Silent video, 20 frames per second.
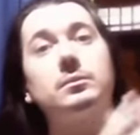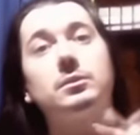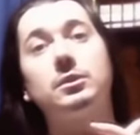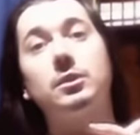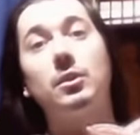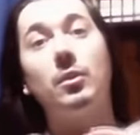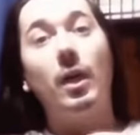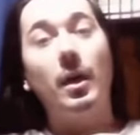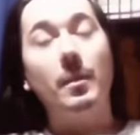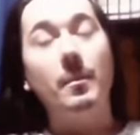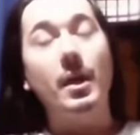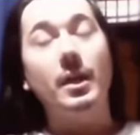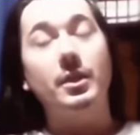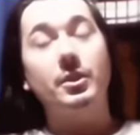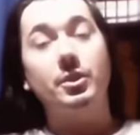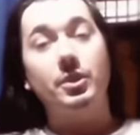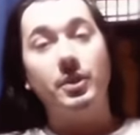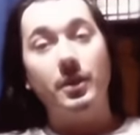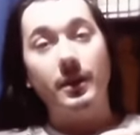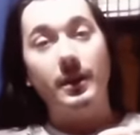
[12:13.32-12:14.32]
so I
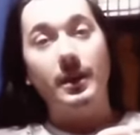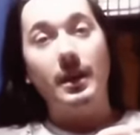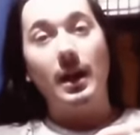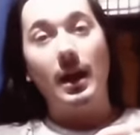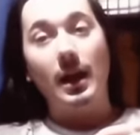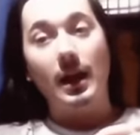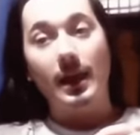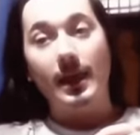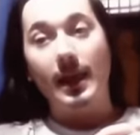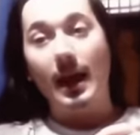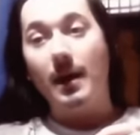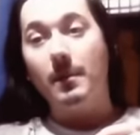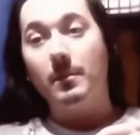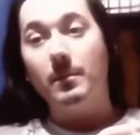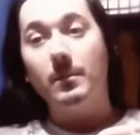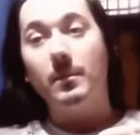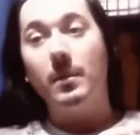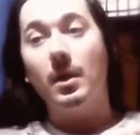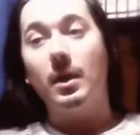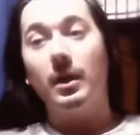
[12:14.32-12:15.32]
mention
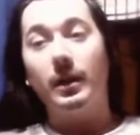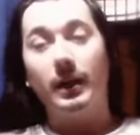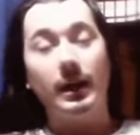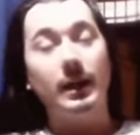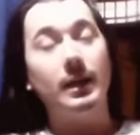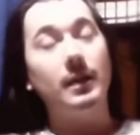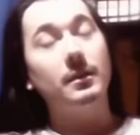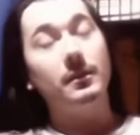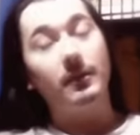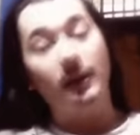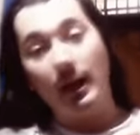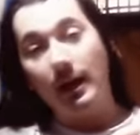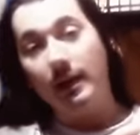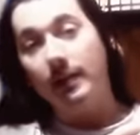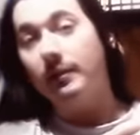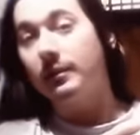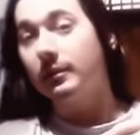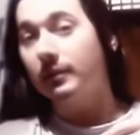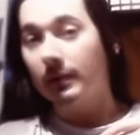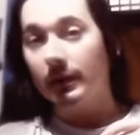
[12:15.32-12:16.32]
them again and
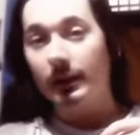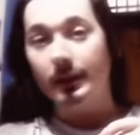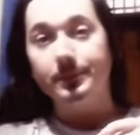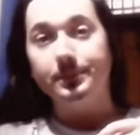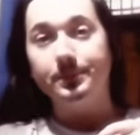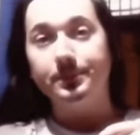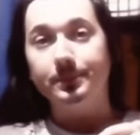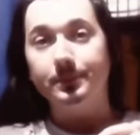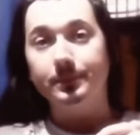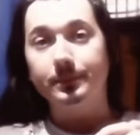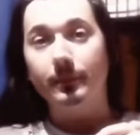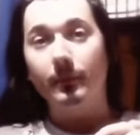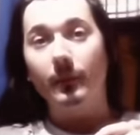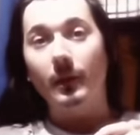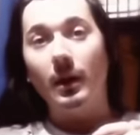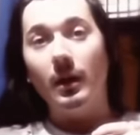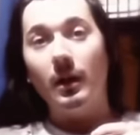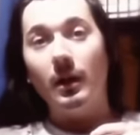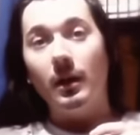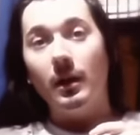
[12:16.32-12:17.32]
again and again.
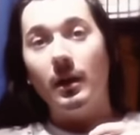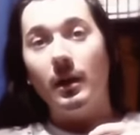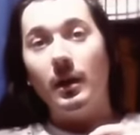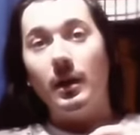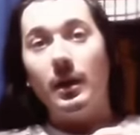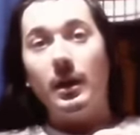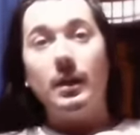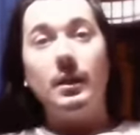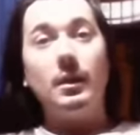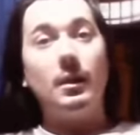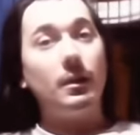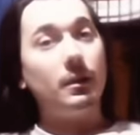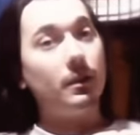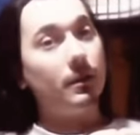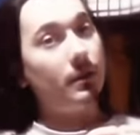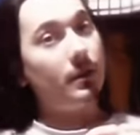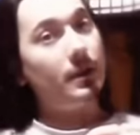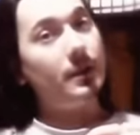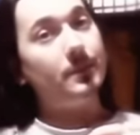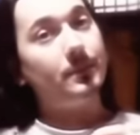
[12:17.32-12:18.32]
In
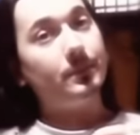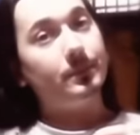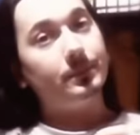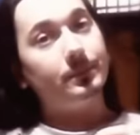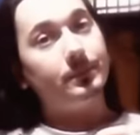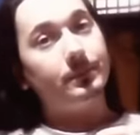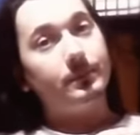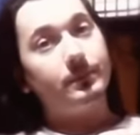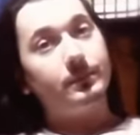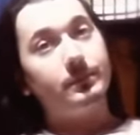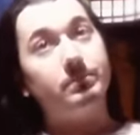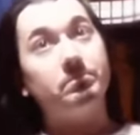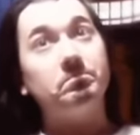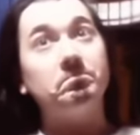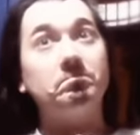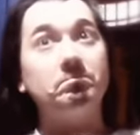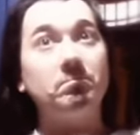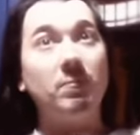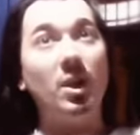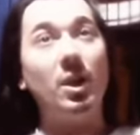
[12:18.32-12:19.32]
Hungary,
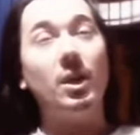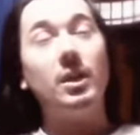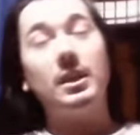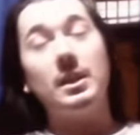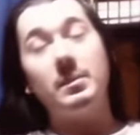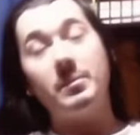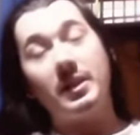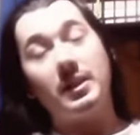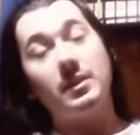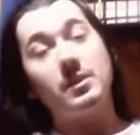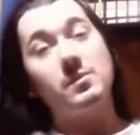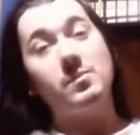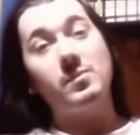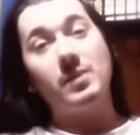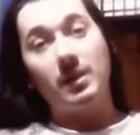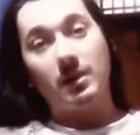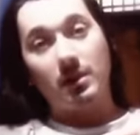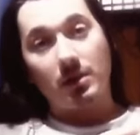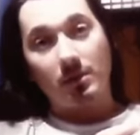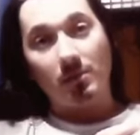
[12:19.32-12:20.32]
partly because
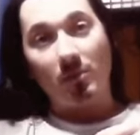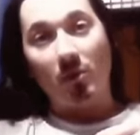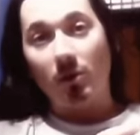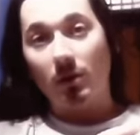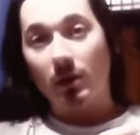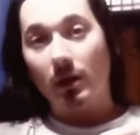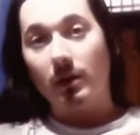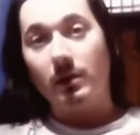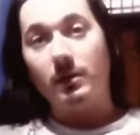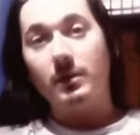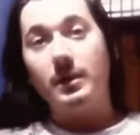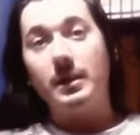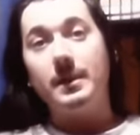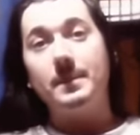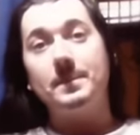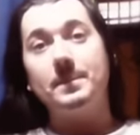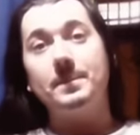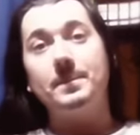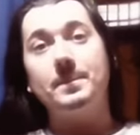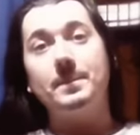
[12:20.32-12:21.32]
we are a small
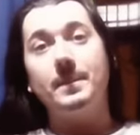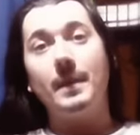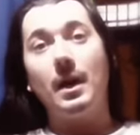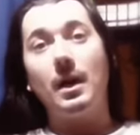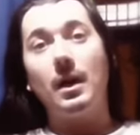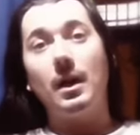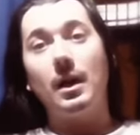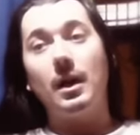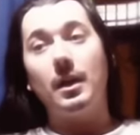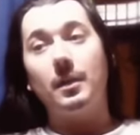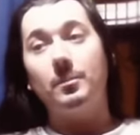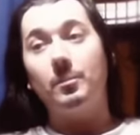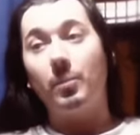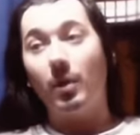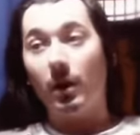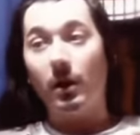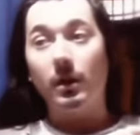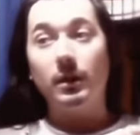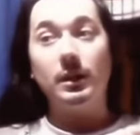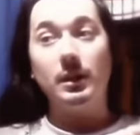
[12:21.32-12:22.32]
country and
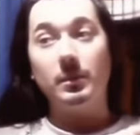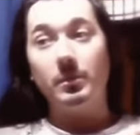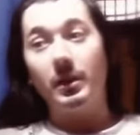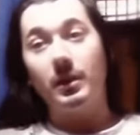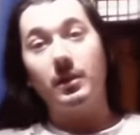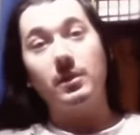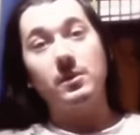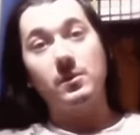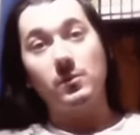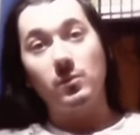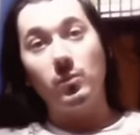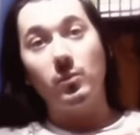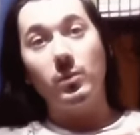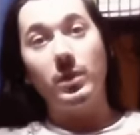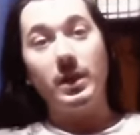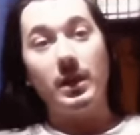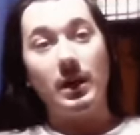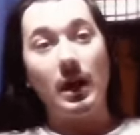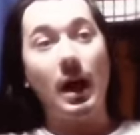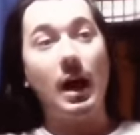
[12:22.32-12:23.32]
partly because
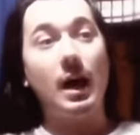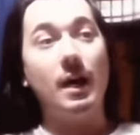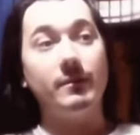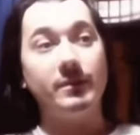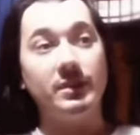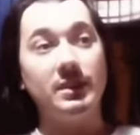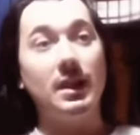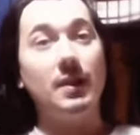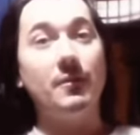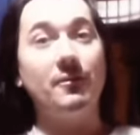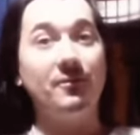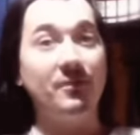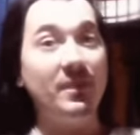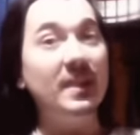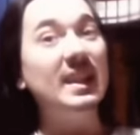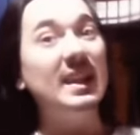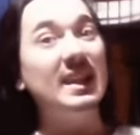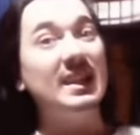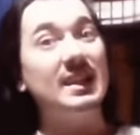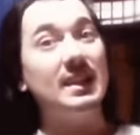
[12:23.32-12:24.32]
we have an
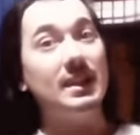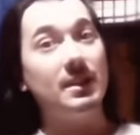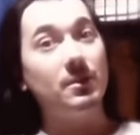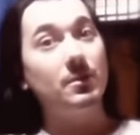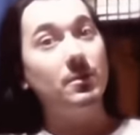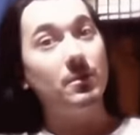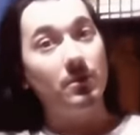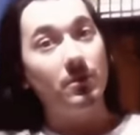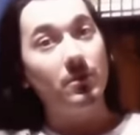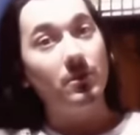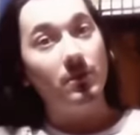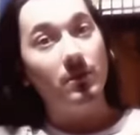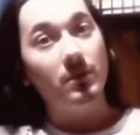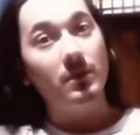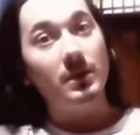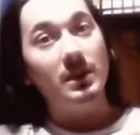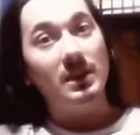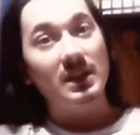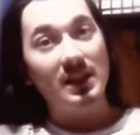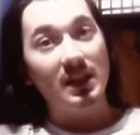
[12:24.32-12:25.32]
affinity to do
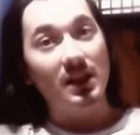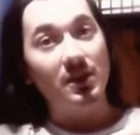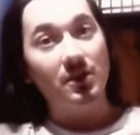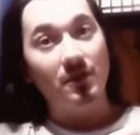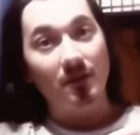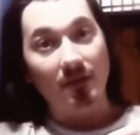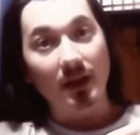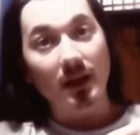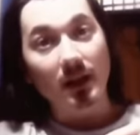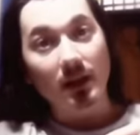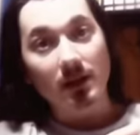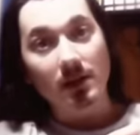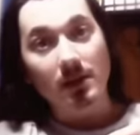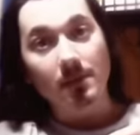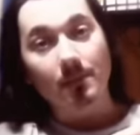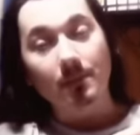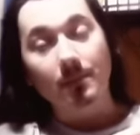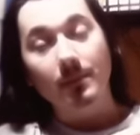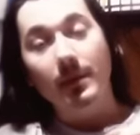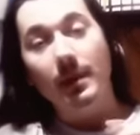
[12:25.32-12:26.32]
such
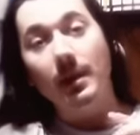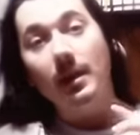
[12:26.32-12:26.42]
things,